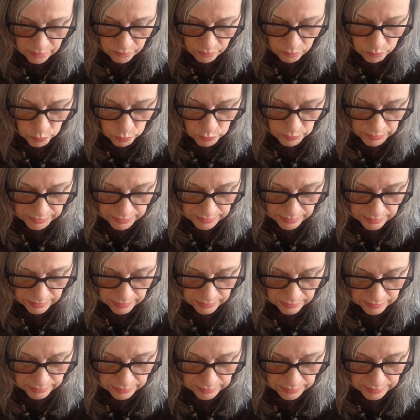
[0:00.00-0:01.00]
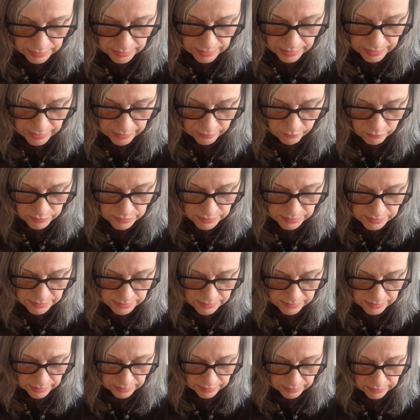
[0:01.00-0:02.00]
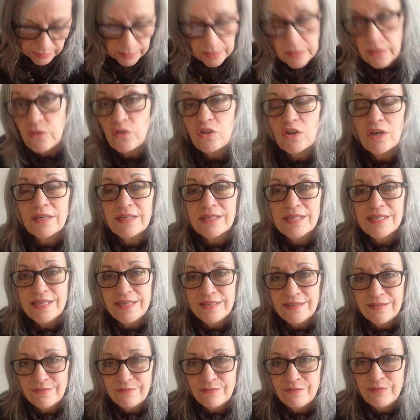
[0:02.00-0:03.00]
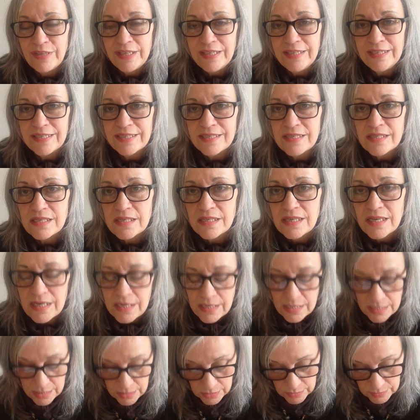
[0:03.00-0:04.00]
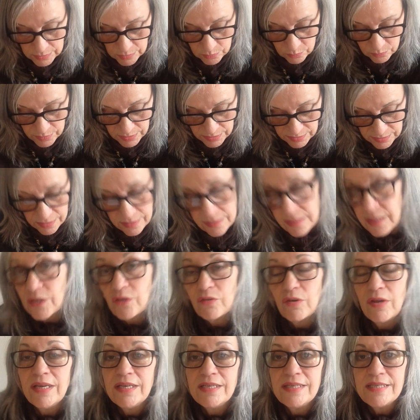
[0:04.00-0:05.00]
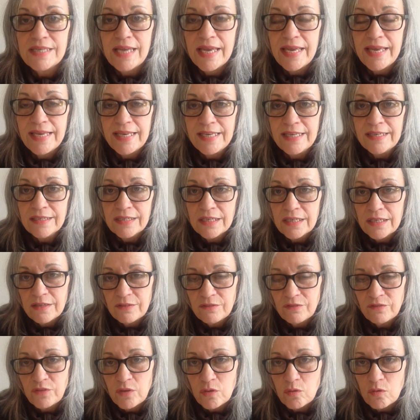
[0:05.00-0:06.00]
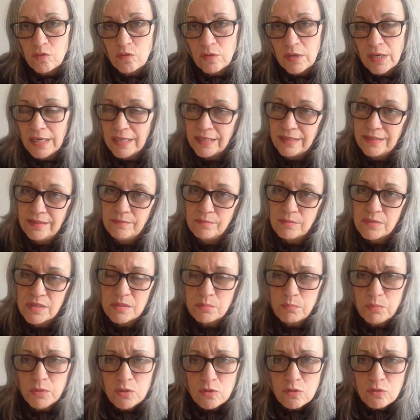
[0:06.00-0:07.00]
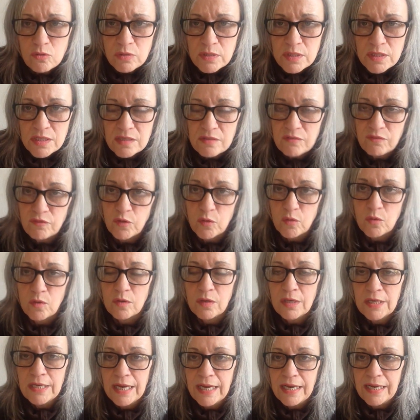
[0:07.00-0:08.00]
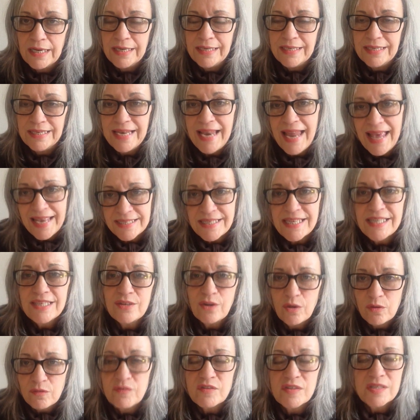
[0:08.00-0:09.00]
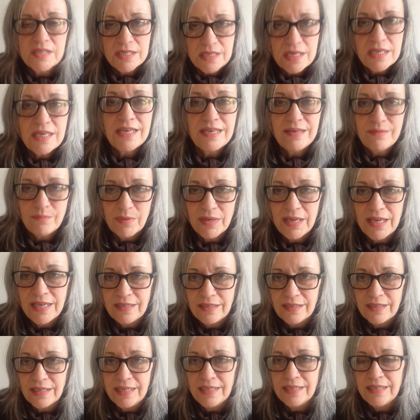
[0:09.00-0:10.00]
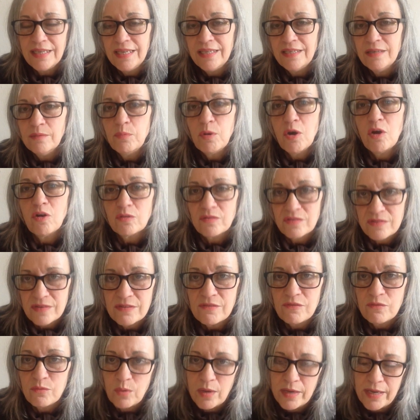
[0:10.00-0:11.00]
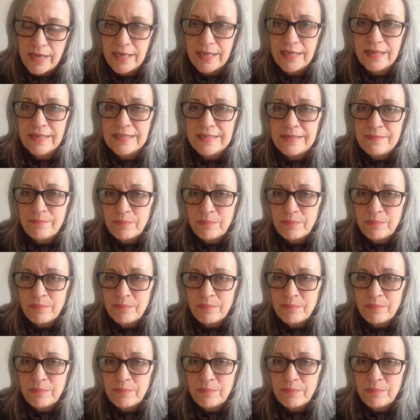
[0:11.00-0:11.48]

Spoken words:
the moon in Aries conjuncting Venus. So this is a great day for sports, for letting off steam in a positive way.